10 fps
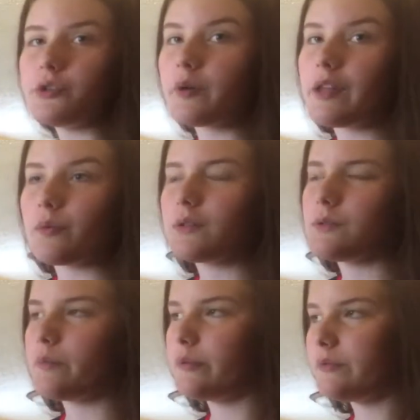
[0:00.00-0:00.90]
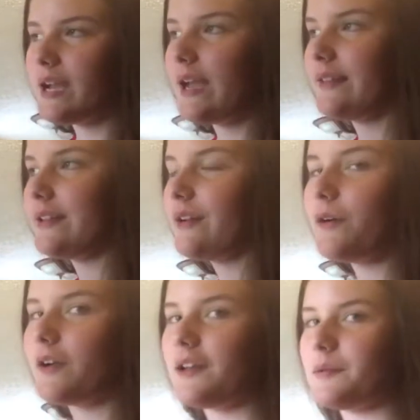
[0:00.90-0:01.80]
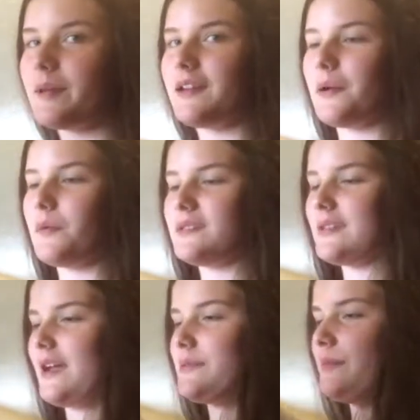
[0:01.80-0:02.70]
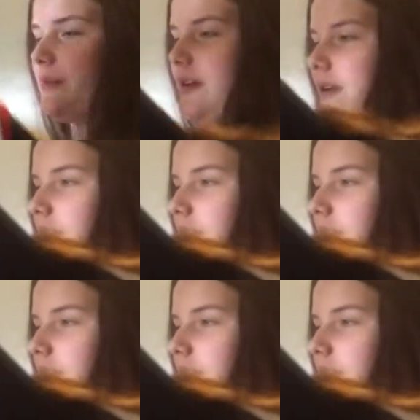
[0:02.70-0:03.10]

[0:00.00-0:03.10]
who got the ones with blue dye. Like it all kind of depended on what size people had.